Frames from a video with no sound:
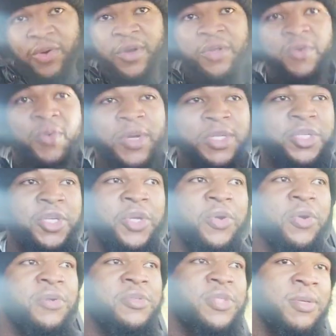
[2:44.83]
or you with
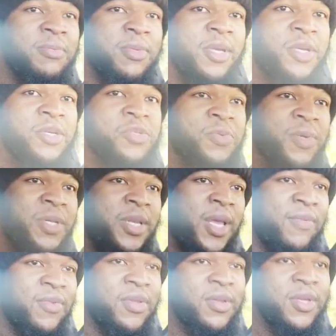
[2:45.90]
Shakur on some things, you with
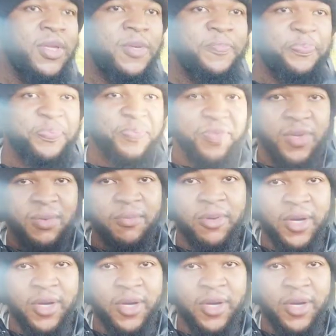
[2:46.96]
Devin.